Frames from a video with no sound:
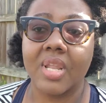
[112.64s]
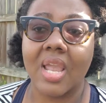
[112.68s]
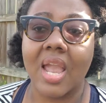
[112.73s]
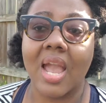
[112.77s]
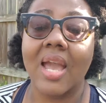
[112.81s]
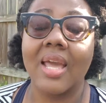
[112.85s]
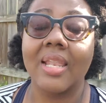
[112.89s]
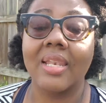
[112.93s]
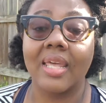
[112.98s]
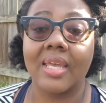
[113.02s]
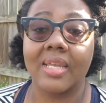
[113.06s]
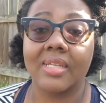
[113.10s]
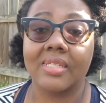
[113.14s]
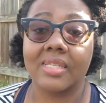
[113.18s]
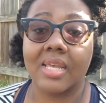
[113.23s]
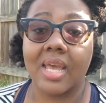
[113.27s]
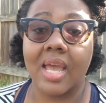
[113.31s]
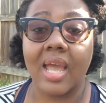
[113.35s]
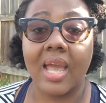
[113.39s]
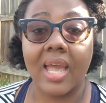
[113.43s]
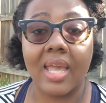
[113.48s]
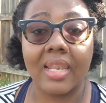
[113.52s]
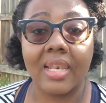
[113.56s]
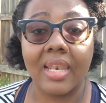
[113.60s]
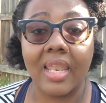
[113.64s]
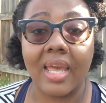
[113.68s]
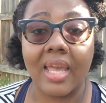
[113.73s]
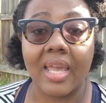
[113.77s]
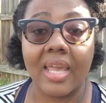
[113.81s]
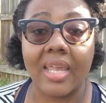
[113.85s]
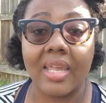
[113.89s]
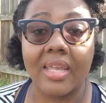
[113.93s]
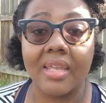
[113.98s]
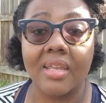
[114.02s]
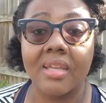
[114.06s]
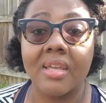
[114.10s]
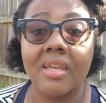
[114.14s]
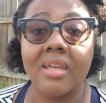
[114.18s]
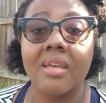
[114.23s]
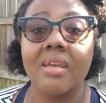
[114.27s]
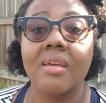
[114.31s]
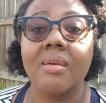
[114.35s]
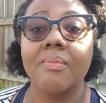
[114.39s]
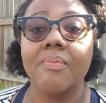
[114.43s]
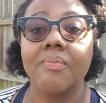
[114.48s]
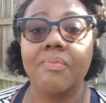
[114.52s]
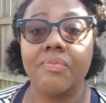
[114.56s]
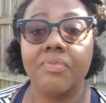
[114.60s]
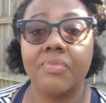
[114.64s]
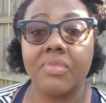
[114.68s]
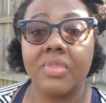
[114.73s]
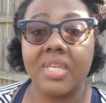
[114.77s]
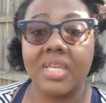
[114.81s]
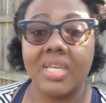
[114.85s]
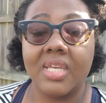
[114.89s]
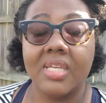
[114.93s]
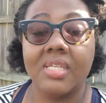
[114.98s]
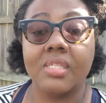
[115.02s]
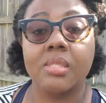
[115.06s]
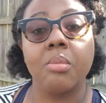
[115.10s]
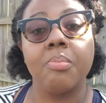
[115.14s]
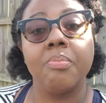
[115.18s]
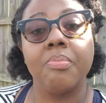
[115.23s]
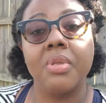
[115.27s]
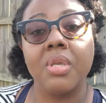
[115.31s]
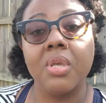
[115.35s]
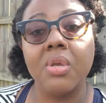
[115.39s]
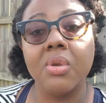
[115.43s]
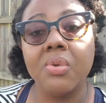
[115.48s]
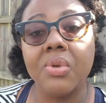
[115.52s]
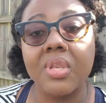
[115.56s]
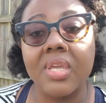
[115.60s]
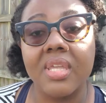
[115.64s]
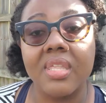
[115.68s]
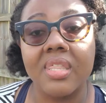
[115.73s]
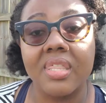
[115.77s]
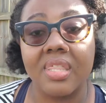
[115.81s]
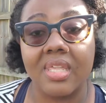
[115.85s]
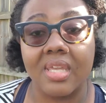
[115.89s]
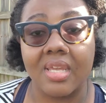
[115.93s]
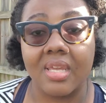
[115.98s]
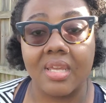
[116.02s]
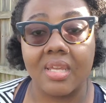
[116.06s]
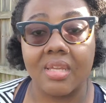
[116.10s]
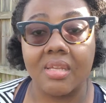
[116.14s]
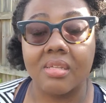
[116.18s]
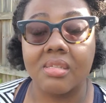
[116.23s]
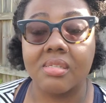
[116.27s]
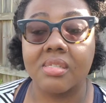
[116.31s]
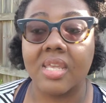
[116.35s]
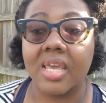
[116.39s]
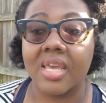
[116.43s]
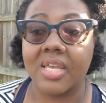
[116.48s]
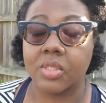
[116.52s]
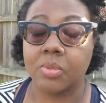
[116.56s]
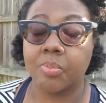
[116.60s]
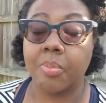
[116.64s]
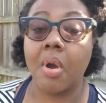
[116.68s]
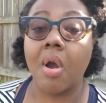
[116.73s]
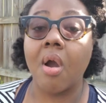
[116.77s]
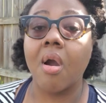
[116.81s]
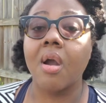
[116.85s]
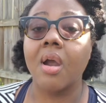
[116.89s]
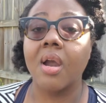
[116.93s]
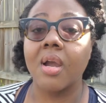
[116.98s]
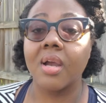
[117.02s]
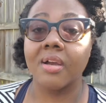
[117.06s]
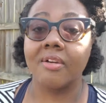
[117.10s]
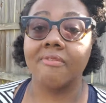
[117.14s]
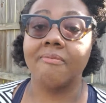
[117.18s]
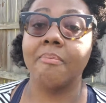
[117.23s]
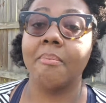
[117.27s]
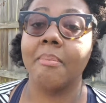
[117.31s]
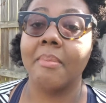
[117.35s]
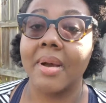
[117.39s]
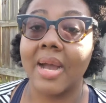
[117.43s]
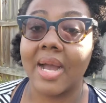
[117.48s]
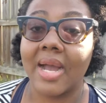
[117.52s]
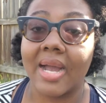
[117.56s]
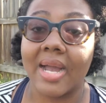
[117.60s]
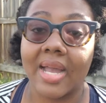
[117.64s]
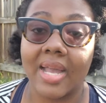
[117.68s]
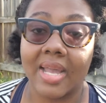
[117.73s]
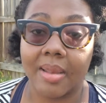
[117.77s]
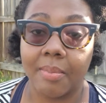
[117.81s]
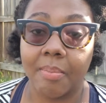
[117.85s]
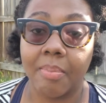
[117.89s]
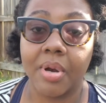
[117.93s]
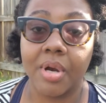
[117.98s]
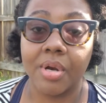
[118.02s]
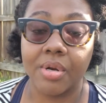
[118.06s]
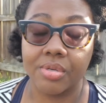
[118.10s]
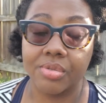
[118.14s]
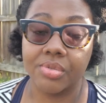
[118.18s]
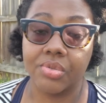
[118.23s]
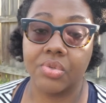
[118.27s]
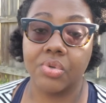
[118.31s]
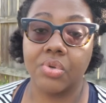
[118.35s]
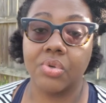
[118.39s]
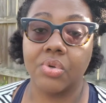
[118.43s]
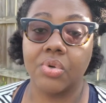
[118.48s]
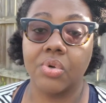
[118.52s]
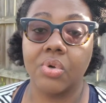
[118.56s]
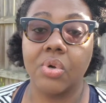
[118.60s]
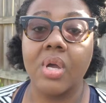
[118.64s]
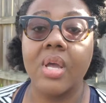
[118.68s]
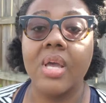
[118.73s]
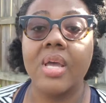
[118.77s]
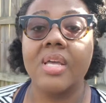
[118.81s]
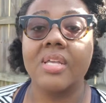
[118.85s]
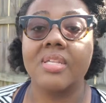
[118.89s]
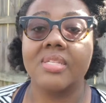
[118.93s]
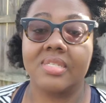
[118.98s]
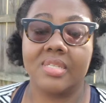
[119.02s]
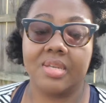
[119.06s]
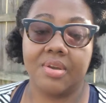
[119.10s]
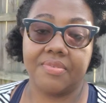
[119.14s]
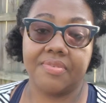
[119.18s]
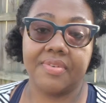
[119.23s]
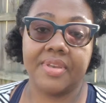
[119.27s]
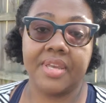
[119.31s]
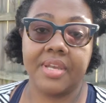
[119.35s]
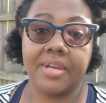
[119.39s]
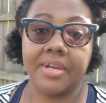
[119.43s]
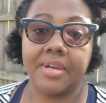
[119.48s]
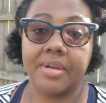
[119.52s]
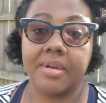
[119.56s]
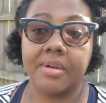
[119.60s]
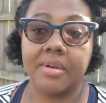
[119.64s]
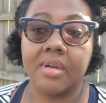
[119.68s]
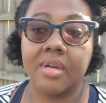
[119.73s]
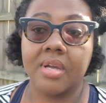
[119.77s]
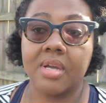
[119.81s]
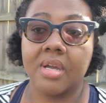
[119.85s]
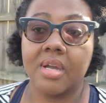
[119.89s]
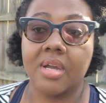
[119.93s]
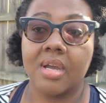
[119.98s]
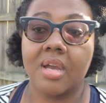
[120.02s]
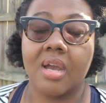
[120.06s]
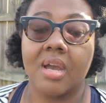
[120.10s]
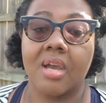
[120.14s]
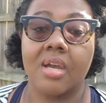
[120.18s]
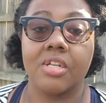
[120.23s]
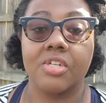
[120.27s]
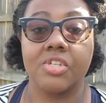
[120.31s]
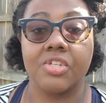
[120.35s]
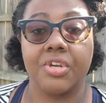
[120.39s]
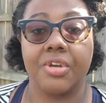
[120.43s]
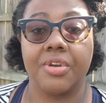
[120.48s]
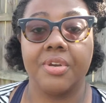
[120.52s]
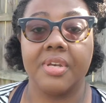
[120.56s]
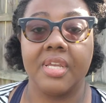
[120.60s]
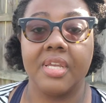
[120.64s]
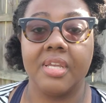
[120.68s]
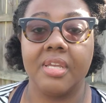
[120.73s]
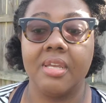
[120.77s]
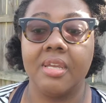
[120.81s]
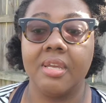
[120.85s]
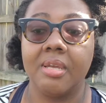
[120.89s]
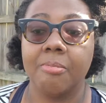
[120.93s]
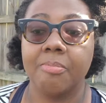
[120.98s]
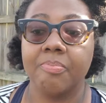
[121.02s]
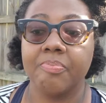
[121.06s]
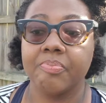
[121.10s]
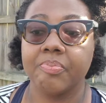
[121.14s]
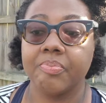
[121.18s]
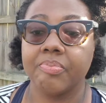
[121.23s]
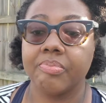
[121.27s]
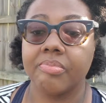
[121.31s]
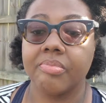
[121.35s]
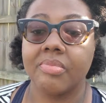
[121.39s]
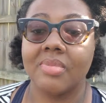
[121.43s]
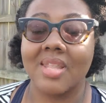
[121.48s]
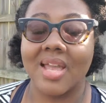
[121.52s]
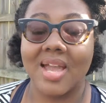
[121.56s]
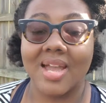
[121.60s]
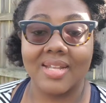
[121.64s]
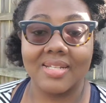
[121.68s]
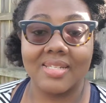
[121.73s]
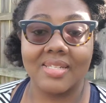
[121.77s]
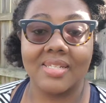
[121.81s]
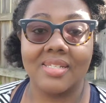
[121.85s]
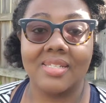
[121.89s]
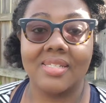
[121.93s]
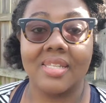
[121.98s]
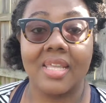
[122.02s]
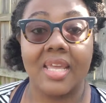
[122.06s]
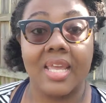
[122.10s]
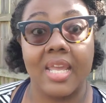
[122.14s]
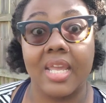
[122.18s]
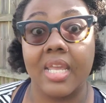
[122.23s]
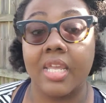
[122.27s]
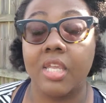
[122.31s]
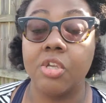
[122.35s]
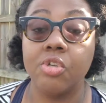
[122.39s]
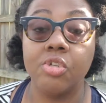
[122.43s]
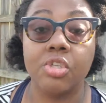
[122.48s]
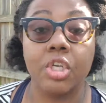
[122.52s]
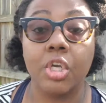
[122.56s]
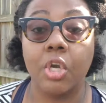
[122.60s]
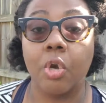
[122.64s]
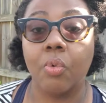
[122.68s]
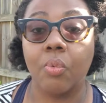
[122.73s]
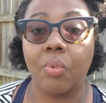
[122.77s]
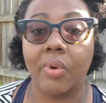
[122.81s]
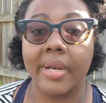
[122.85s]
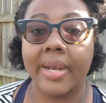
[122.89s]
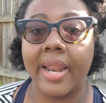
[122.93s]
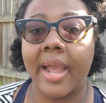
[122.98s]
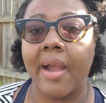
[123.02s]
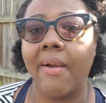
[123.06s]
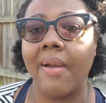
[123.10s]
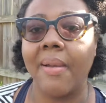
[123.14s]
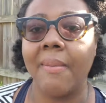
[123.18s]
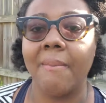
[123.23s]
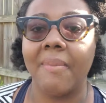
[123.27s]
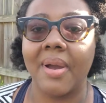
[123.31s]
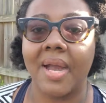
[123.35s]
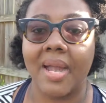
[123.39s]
like to highlight these beauty things as part of my personal self-care journey. Not to say you should go run out and buy